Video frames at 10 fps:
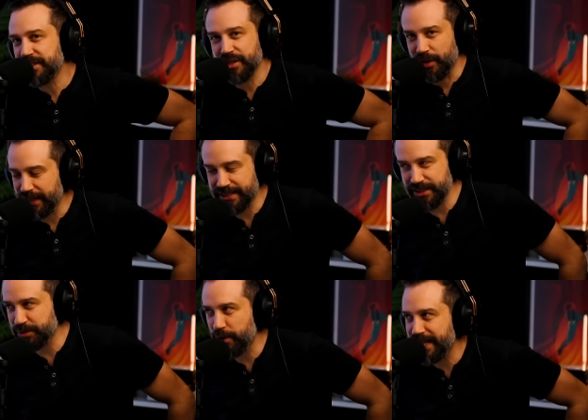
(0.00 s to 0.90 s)
just call it's
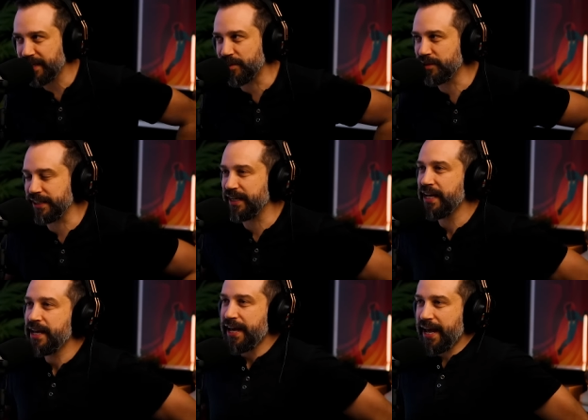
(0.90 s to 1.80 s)
just what they called it.
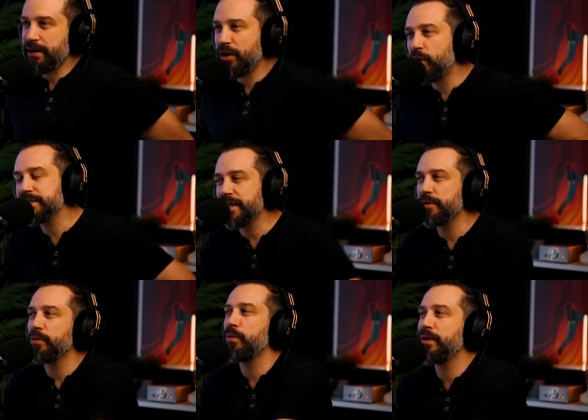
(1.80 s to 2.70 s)
And
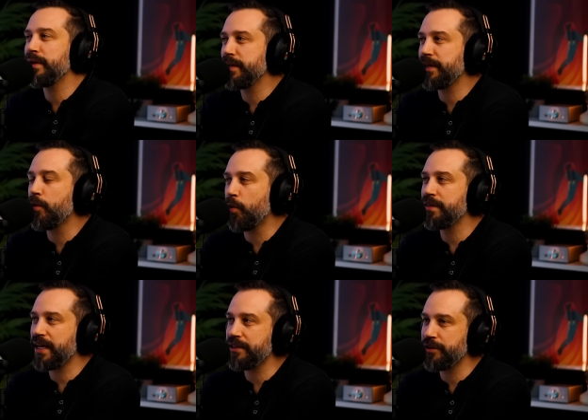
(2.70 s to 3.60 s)
also, you know,
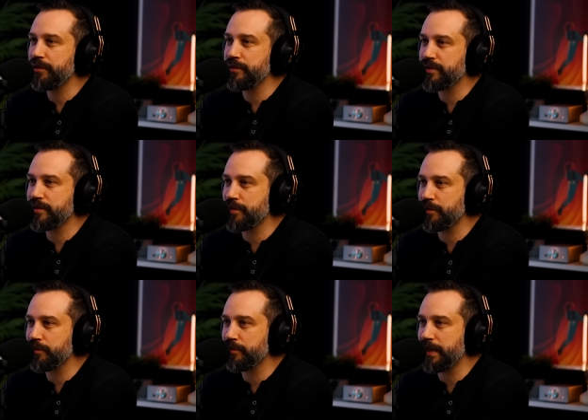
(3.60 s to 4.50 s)
what they use
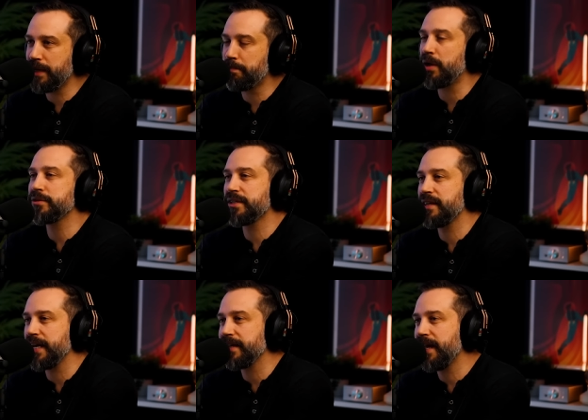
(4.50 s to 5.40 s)
to uh, bolster
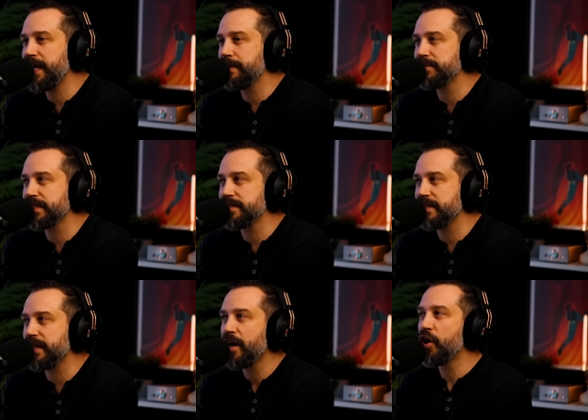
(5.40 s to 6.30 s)
their claims is
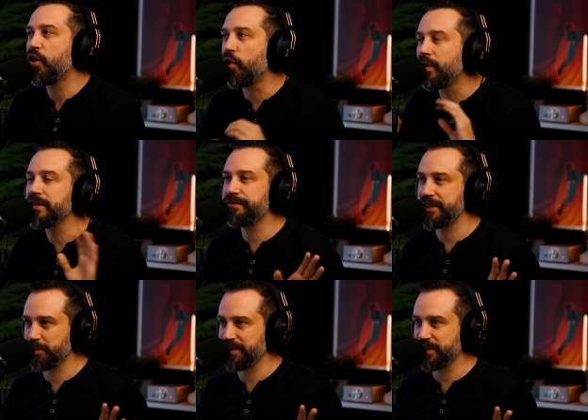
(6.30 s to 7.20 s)
that all of
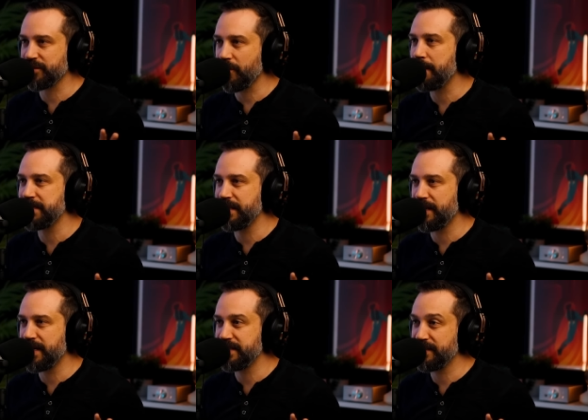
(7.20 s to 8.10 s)
this was described in the
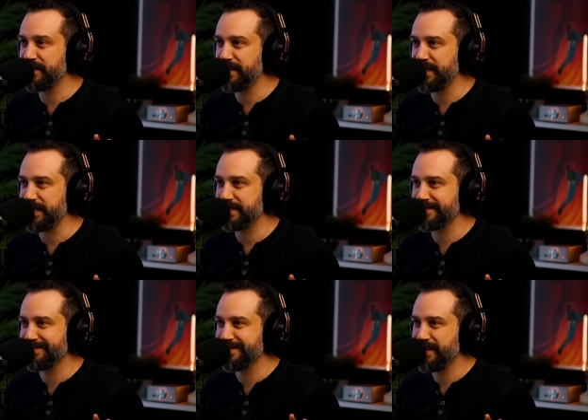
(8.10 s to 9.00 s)
1930s